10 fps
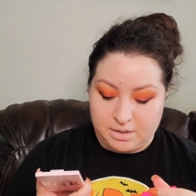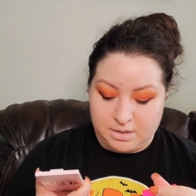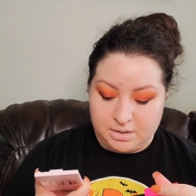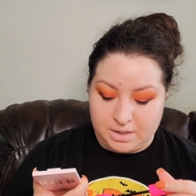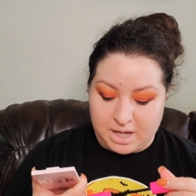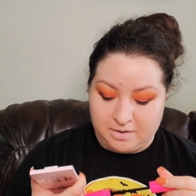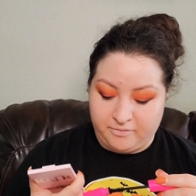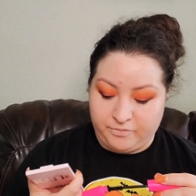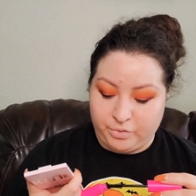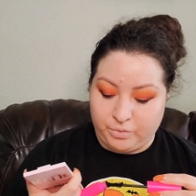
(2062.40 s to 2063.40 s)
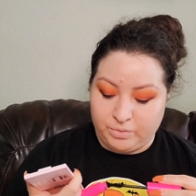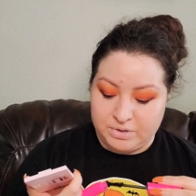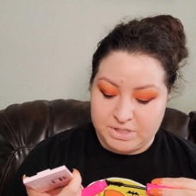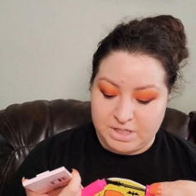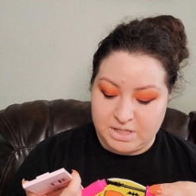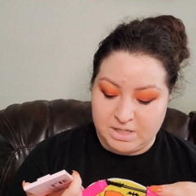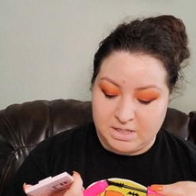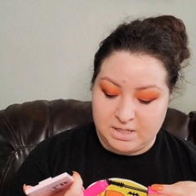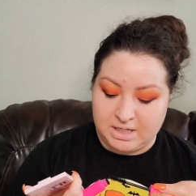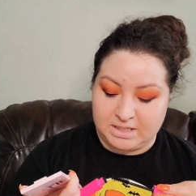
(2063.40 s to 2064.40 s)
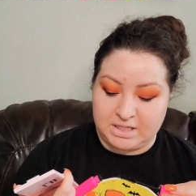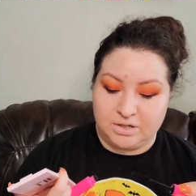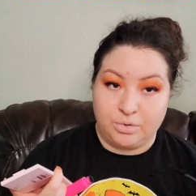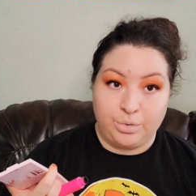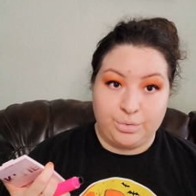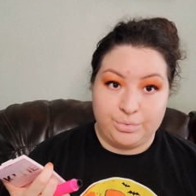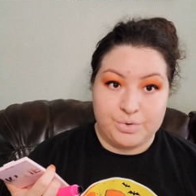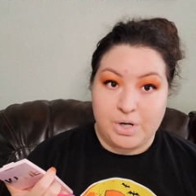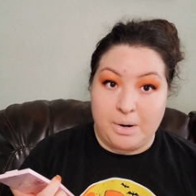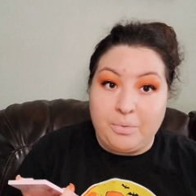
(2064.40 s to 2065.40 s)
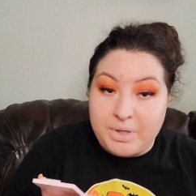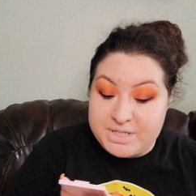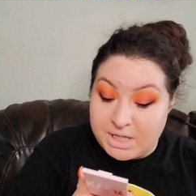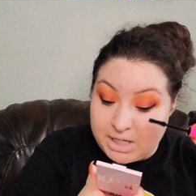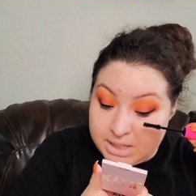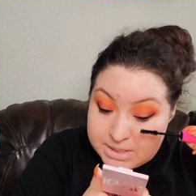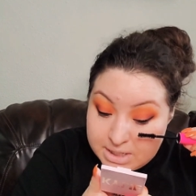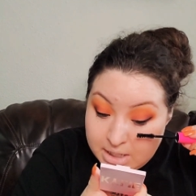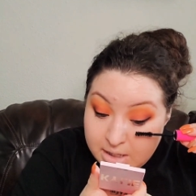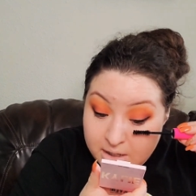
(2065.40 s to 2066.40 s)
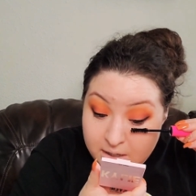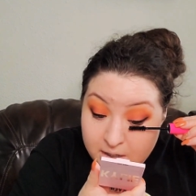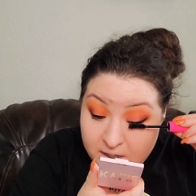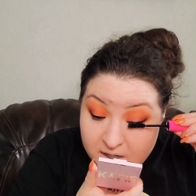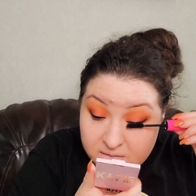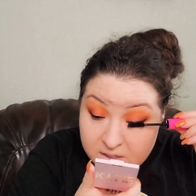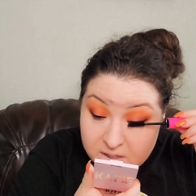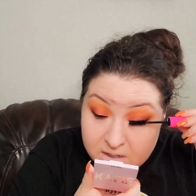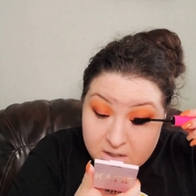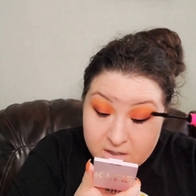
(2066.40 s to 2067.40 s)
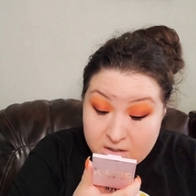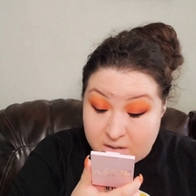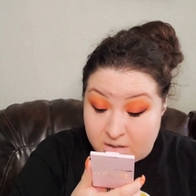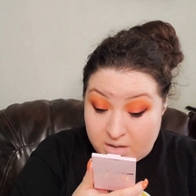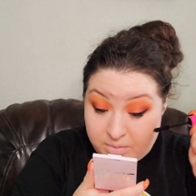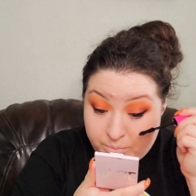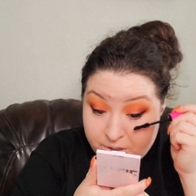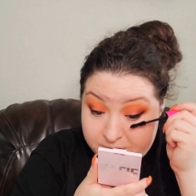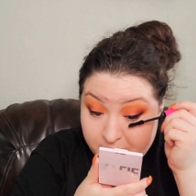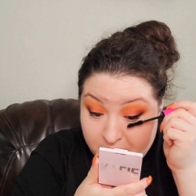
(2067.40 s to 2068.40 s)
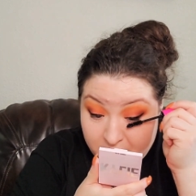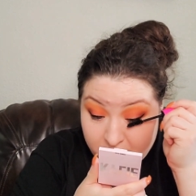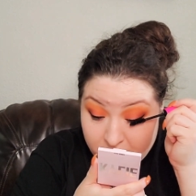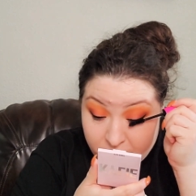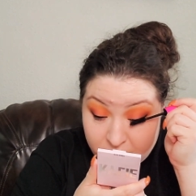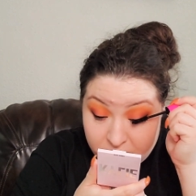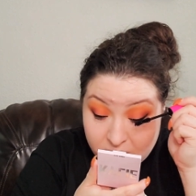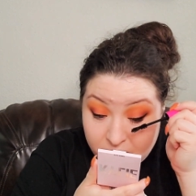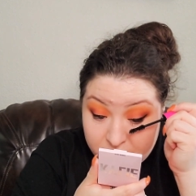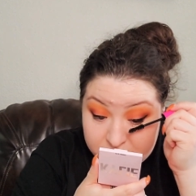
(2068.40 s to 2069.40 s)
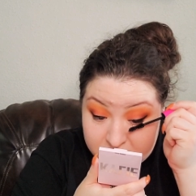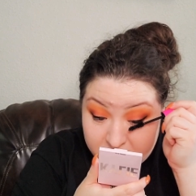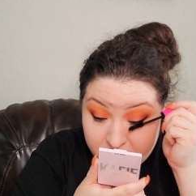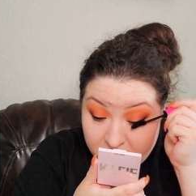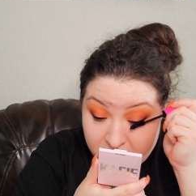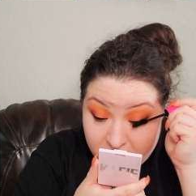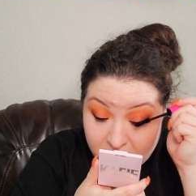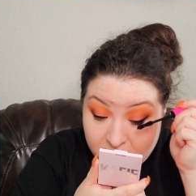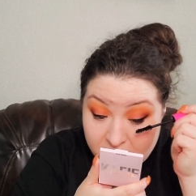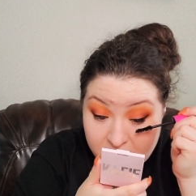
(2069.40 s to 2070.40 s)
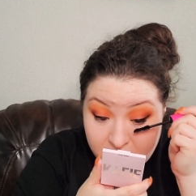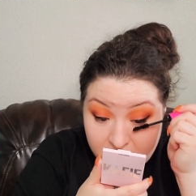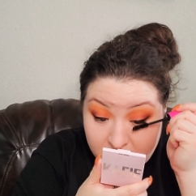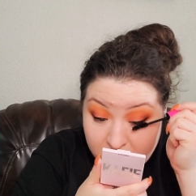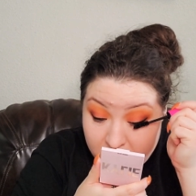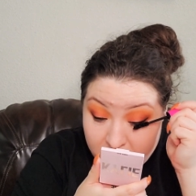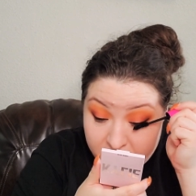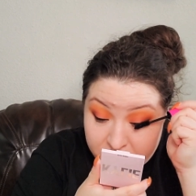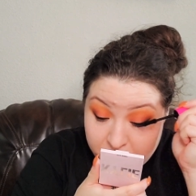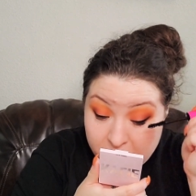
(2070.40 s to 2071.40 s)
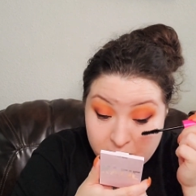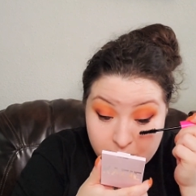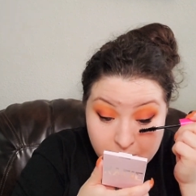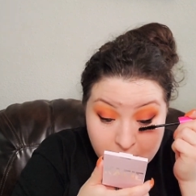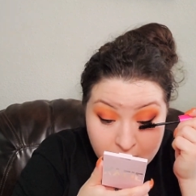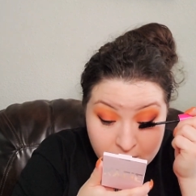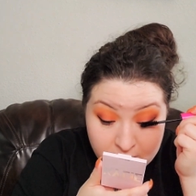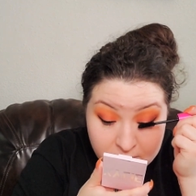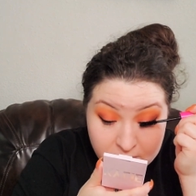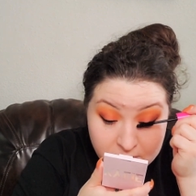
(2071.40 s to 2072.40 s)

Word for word: that fold like the little travel ones I guess I'm gonna brush my hair with one of those in my car after I pick up my mom